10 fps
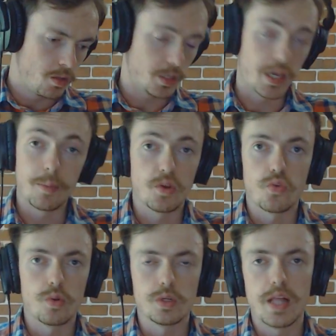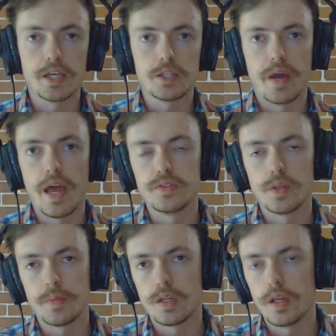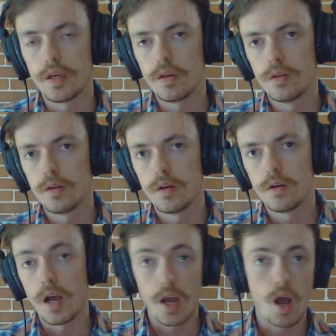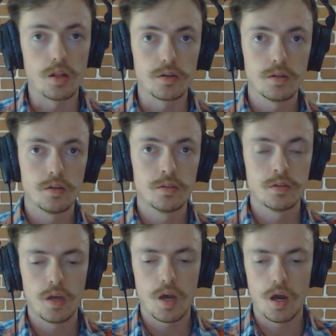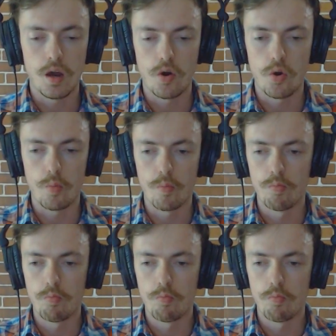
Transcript: The game controller class might have something like a color, um,